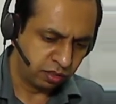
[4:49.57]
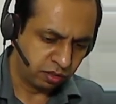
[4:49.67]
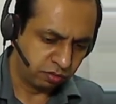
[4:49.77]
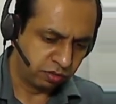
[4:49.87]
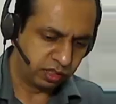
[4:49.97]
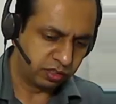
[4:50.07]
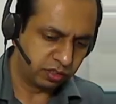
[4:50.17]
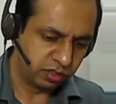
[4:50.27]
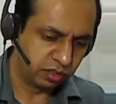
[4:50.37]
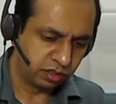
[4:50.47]
with
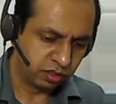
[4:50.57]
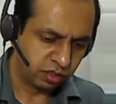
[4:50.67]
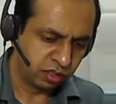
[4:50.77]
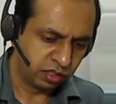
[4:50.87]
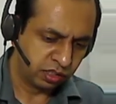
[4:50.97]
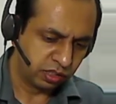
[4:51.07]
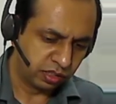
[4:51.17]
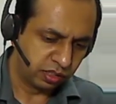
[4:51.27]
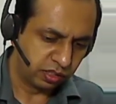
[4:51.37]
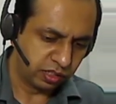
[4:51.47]

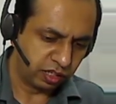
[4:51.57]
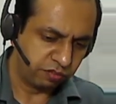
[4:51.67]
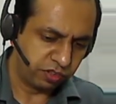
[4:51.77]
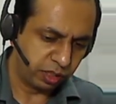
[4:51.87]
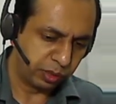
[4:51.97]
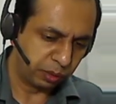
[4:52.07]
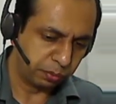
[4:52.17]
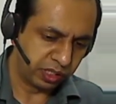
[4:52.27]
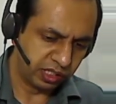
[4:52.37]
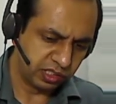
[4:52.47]
drain feedback
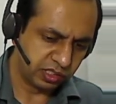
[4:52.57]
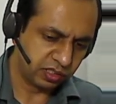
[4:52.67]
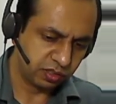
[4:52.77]
bias,